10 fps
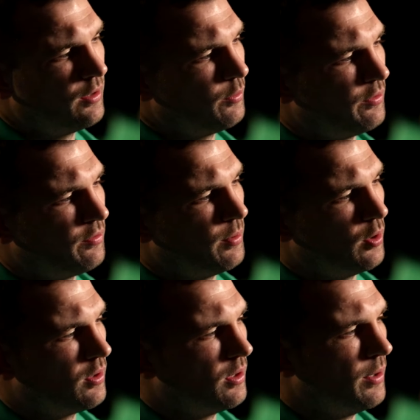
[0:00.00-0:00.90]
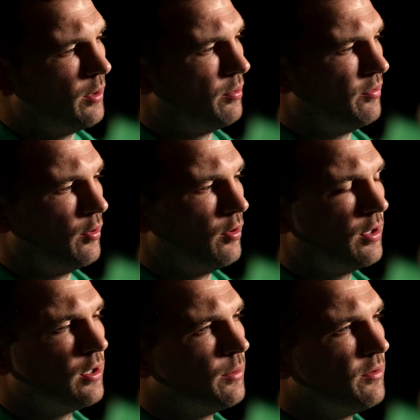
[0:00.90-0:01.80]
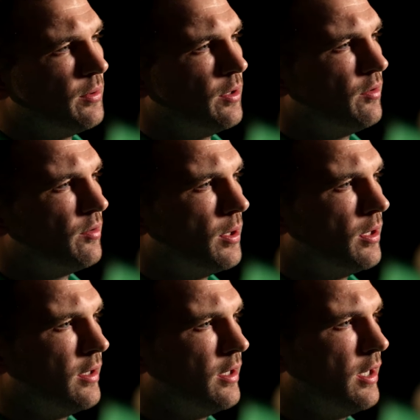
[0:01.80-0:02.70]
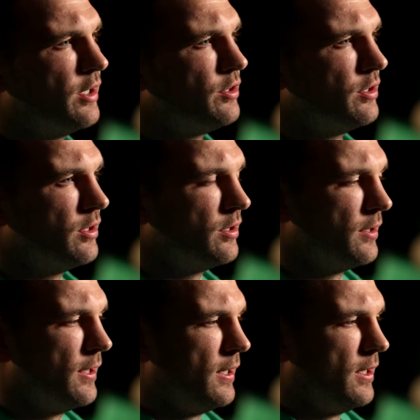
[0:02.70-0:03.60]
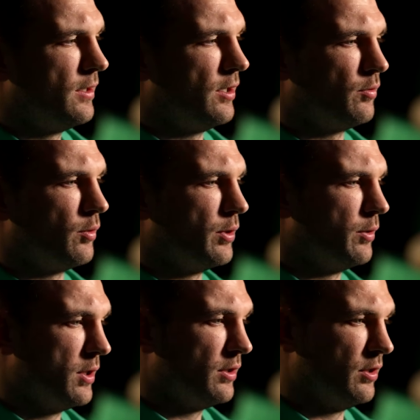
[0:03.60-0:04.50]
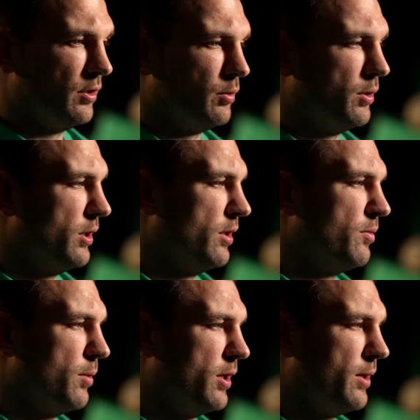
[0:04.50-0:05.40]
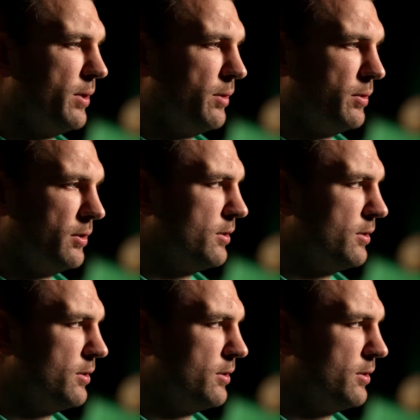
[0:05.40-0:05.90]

we've spoken about before in terms about inspiring the nation, and that's what we want to do. We want to inspire people